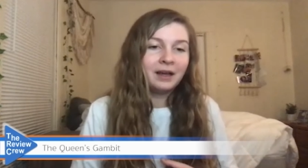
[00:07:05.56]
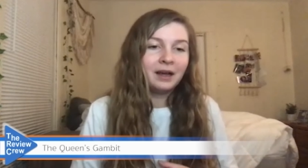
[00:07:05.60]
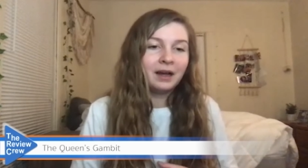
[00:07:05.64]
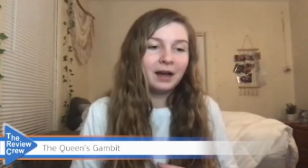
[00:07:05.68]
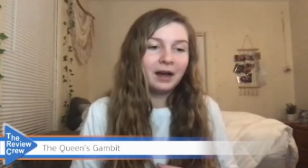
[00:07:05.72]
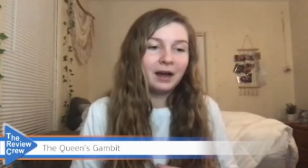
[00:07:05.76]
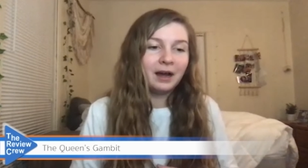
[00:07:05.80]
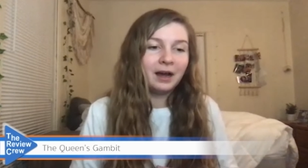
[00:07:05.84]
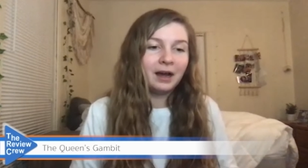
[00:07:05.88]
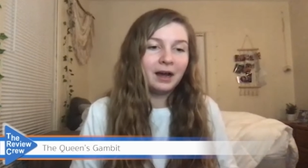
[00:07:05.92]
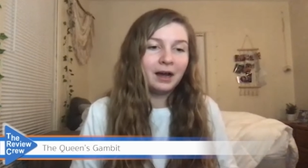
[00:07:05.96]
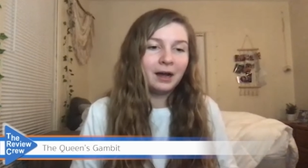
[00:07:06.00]

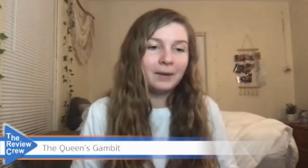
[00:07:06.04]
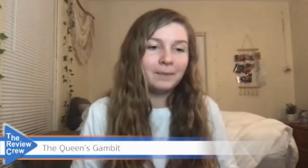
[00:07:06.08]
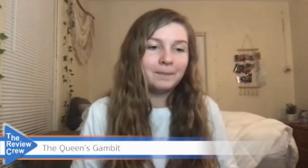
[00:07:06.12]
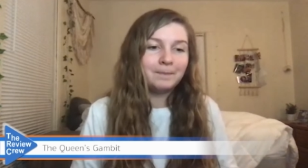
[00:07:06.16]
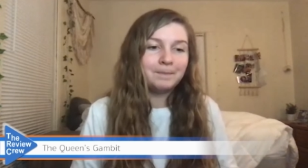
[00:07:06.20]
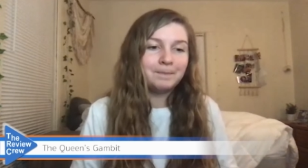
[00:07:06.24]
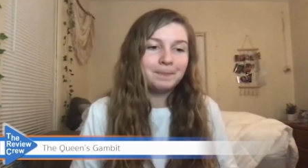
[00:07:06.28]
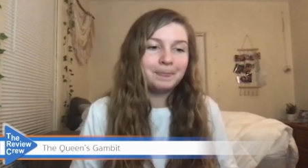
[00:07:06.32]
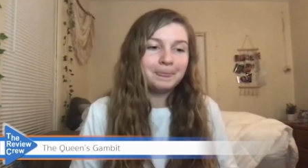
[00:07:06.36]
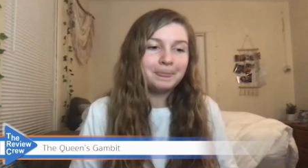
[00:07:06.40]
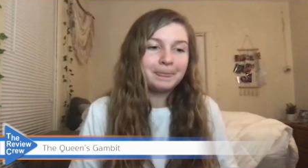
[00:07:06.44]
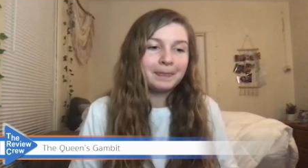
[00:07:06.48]

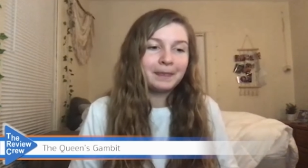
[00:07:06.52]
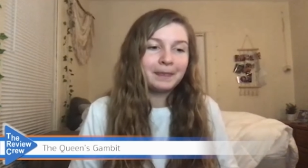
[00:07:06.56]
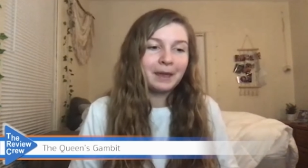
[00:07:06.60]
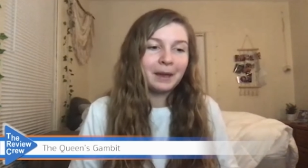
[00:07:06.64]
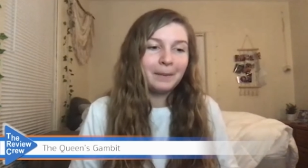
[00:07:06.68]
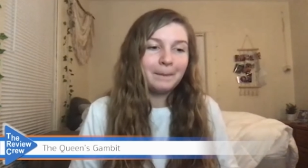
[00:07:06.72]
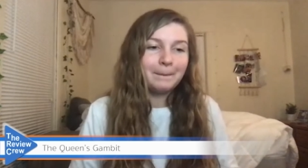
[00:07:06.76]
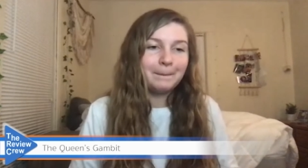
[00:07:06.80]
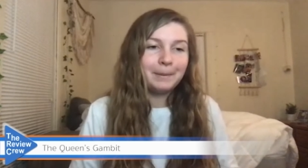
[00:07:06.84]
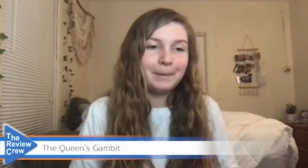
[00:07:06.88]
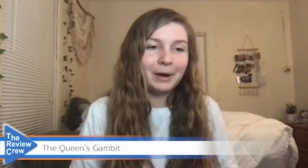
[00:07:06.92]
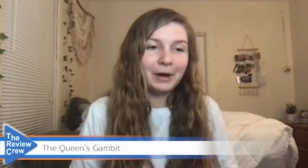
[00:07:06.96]
um
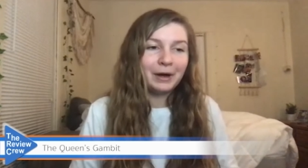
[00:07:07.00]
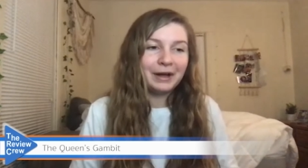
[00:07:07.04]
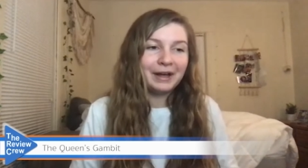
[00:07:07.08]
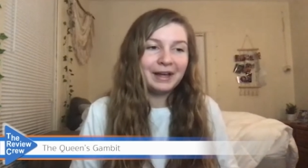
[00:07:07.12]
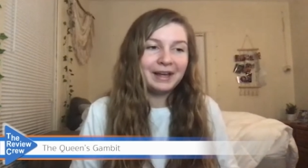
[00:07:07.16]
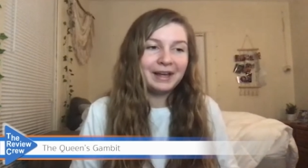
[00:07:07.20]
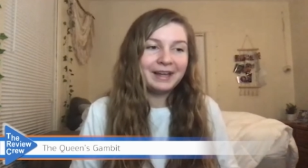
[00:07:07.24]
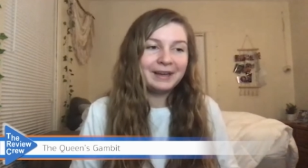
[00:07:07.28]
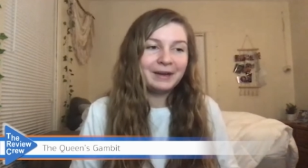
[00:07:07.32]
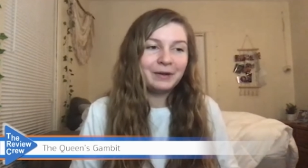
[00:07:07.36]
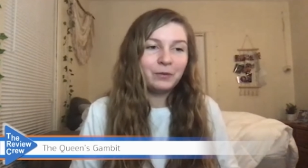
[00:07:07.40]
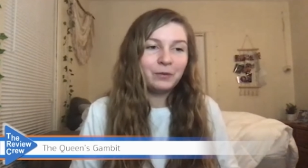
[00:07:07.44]

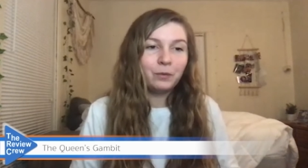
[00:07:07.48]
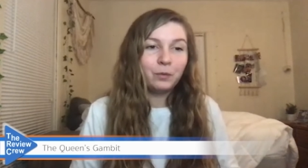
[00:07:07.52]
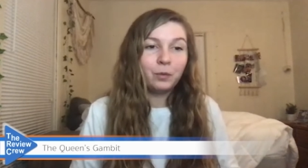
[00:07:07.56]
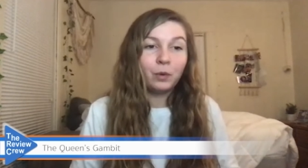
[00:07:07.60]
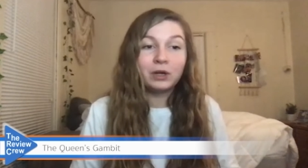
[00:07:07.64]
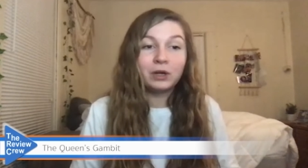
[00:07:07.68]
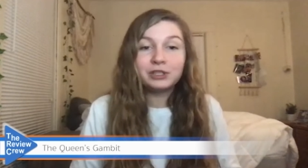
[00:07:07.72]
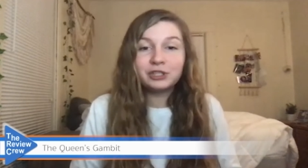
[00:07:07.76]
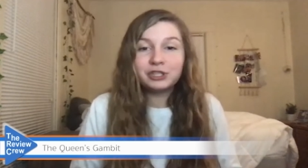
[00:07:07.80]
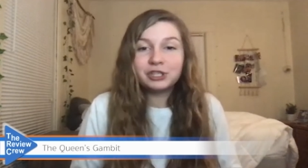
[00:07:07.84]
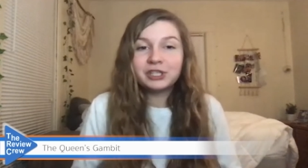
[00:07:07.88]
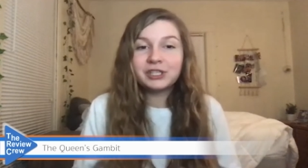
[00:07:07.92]
but
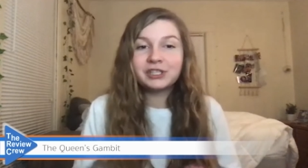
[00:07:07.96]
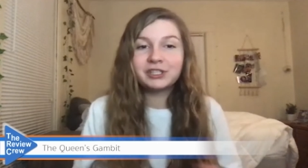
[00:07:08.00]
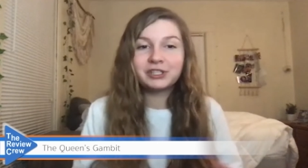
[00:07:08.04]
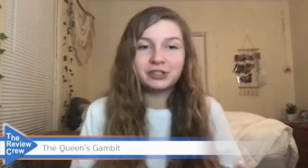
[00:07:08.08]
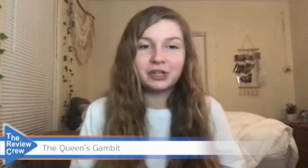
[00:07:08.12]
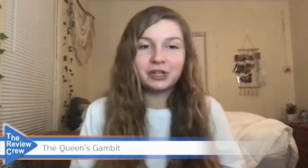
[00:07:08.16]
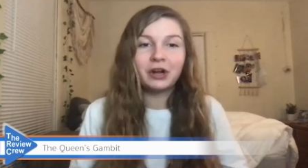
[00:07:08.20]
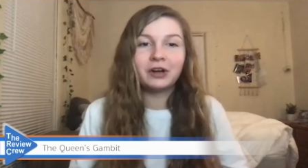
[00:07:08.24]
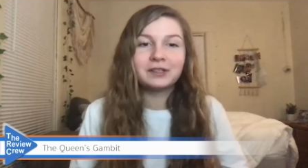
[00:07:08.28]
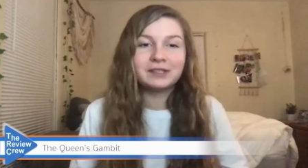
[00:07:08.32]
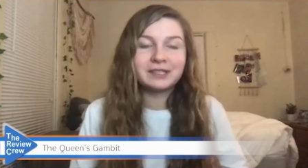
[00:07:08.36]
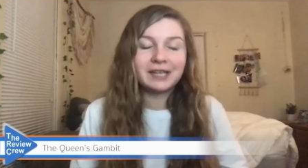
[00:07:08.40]
once she
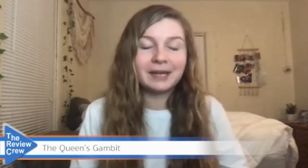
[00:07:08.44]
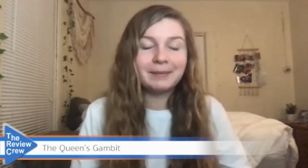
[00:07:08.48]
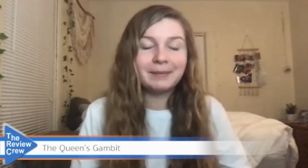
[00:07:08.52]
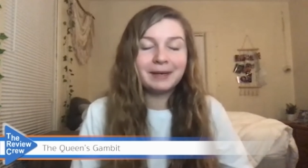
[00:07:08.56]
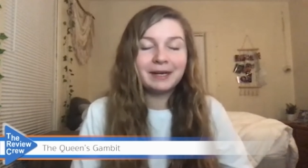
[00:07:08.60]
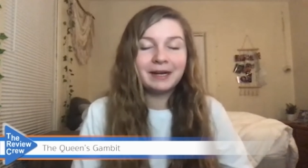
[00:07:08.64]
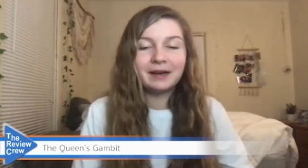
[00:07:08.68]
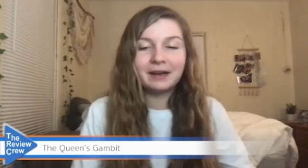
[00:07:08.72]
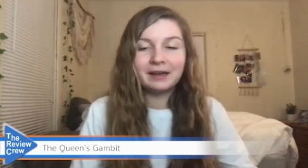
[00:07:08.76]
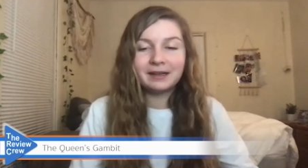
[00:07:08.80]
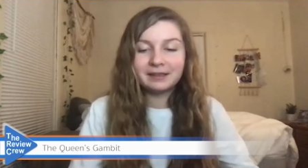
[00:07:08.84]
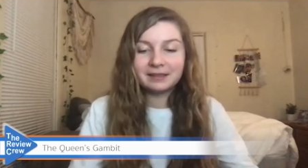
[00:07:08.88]
starts i
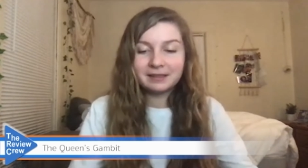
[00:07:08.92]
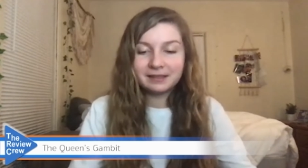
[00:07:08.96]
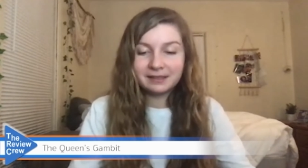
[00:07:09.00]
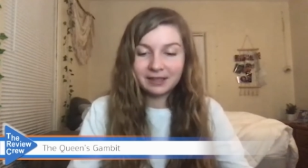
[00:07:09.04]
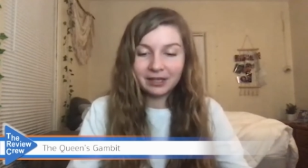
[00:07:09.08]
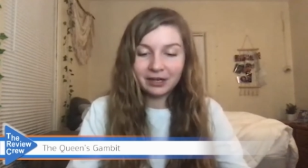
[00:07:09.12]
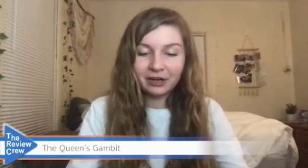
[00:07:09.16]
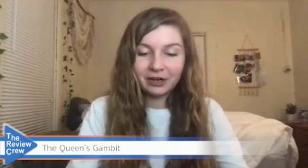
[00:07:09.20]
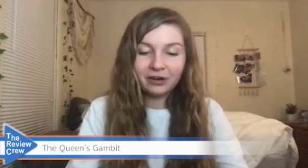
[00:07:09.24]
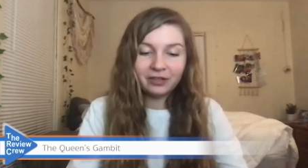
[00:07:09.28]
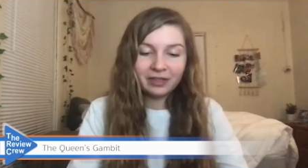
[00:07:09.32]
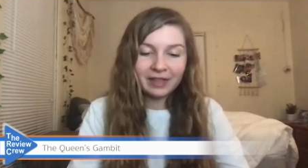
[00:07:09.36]
mean
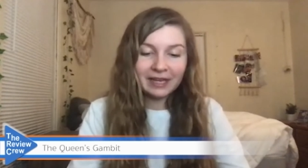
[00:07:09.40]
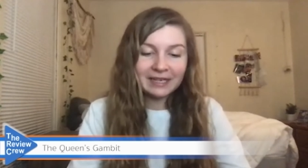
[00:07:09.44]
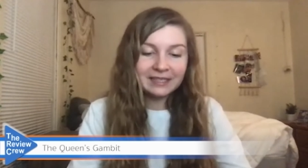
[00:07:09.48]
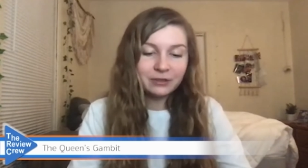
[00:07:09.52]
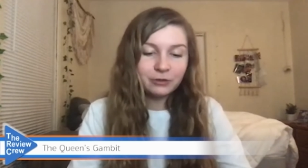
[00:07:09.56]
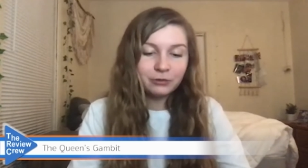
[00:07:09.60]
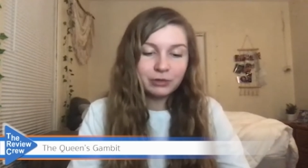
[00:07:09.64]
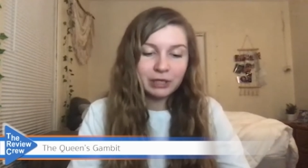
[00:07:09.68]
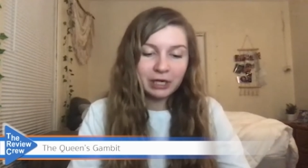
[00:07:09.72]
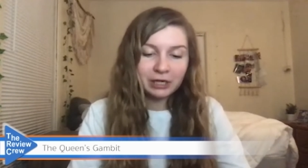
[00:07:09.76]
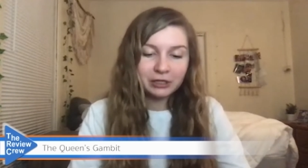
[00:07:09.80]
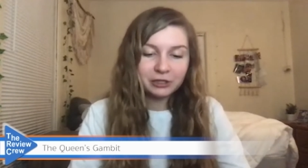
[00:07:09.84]
there they
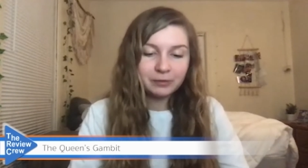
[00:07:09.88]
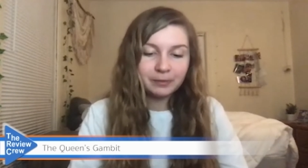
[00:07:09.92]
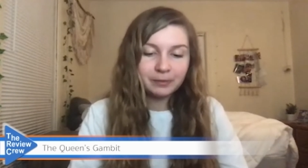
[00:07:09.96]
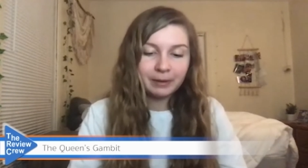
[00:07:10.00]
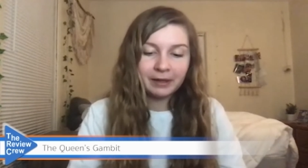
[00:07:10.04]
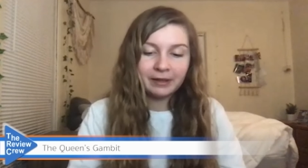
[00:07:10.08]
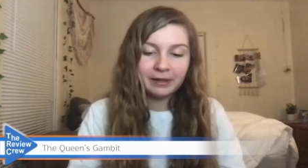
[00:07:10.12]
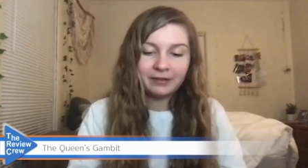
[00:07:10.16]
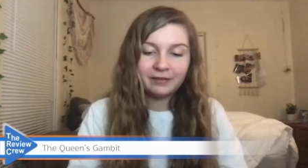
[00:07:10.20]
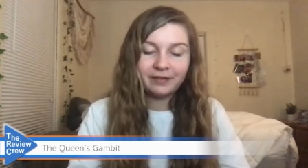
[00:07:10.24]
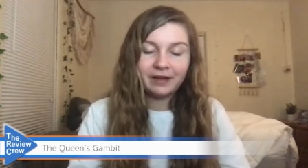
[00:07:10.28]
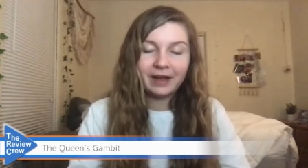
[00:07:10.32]
do touch
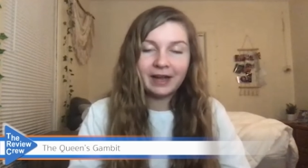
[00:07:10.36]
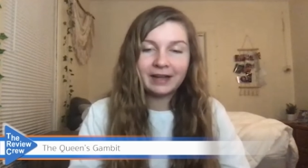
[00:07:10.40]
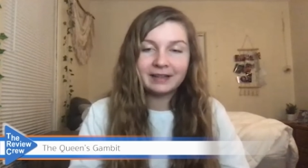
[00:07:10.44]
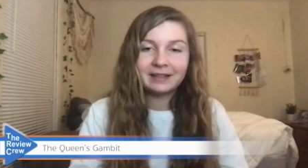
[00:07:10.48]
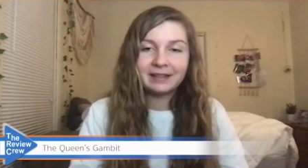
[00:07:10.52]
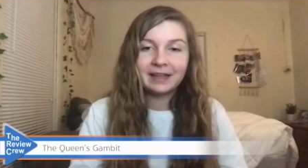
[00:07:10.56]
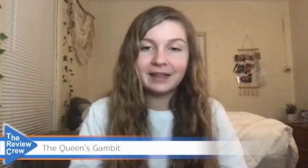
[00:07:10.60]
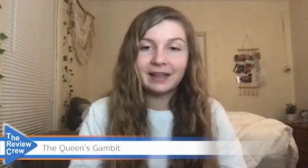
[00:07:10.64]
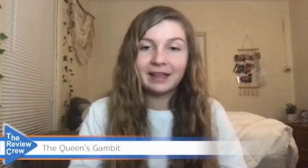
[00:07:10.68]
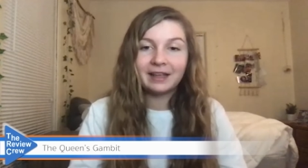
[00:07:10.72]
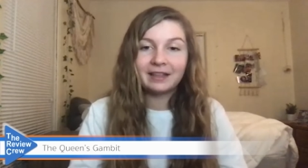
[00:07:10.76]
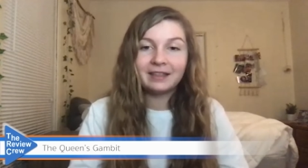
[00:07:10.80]
upon the fact
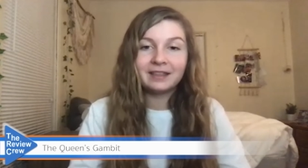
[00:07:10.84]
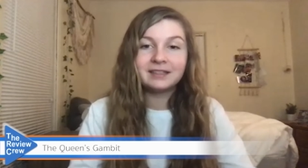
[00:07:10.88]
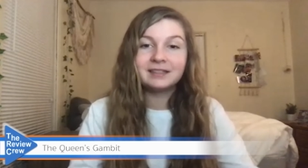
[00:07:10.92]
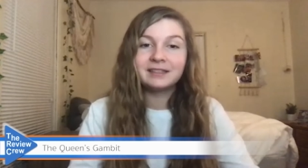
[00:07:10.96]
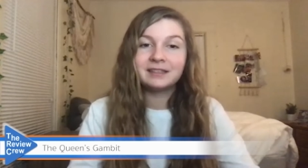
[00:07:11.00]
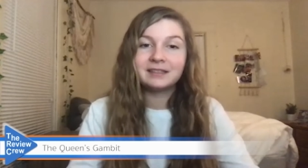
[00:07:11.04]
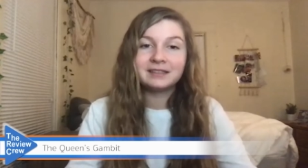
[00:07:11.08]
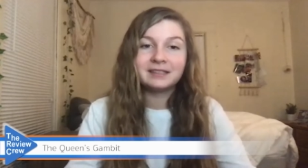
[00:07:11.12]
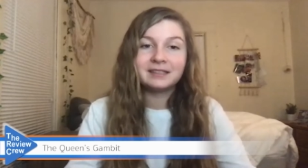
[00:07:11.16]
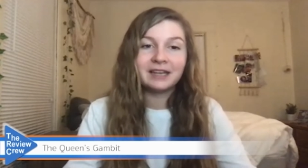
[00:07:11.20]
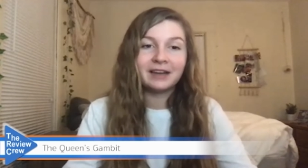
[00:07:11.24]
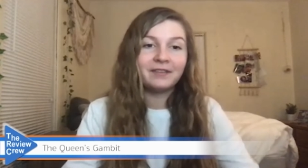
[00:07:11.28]
that like this
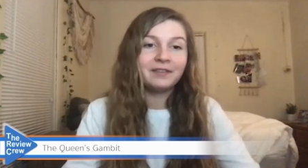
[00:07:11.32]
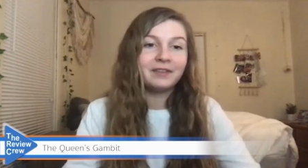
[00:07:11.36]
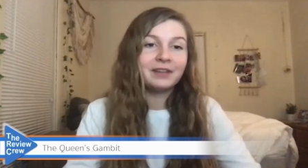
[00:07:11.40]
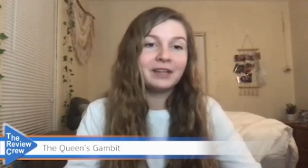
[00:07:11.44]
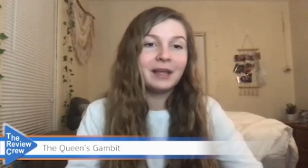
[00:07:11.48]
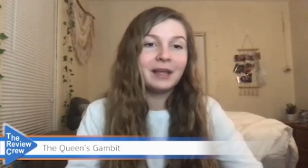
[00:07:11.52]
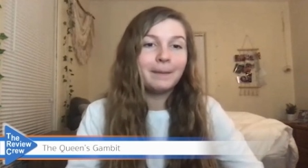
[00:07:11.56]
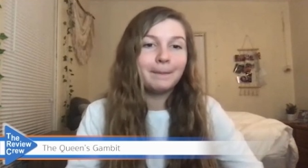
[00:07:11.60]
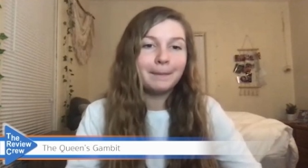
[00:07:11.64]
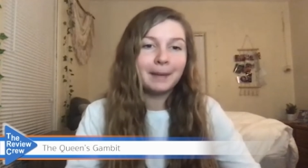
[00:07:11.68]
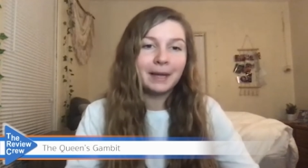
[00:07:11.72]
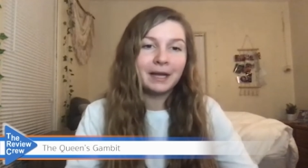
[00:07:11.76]
is definitely
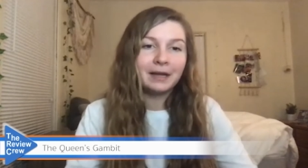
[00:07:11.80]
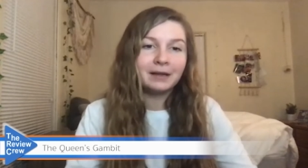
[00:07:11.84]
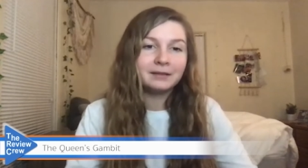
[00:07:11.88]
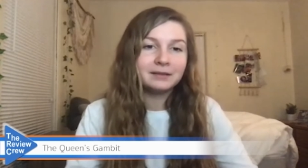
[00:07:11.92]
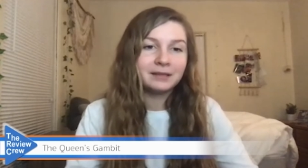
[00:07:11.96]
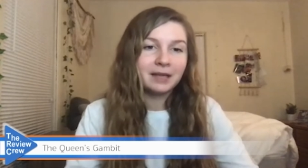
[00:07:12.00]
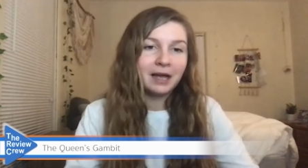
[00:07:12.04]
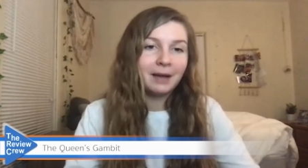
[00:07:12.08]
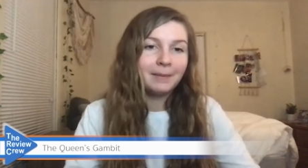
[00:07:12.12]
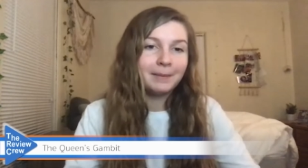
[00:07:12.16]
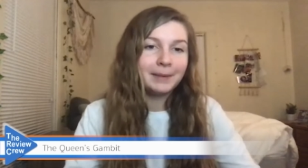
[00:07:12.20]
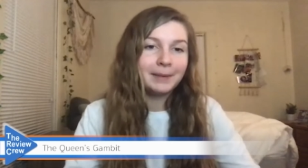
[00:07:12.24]
a male
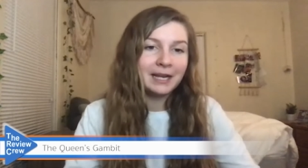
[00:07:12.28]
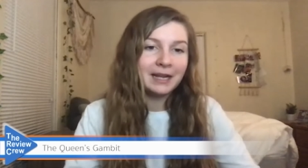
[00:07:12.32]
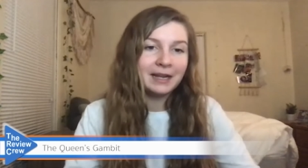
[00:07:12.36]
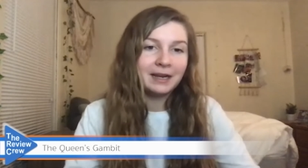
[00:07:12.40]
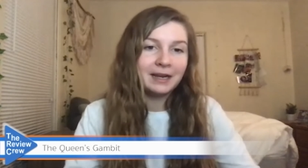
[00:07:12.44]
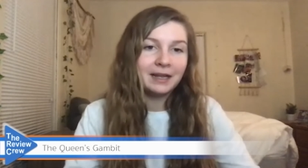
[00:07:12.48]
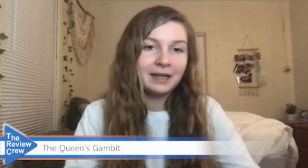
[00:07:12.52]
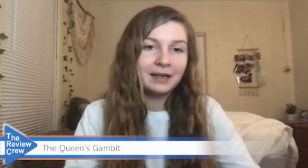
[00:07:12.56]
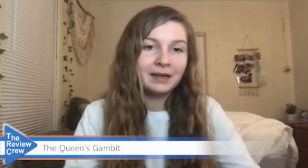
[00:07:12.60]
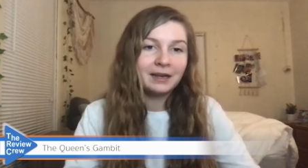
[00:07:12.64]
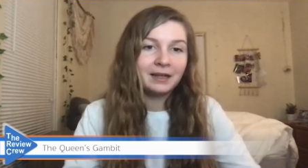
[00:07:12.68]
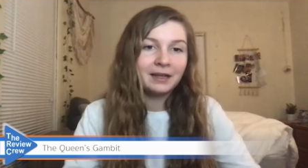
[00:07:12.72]

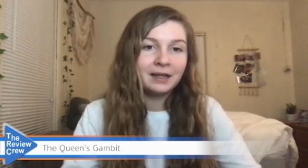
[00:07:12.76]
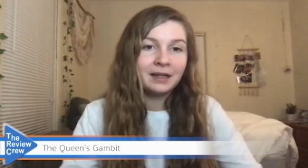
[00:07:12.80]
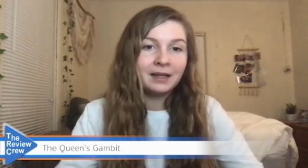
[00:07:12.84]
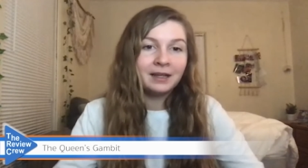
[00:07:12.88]
dominated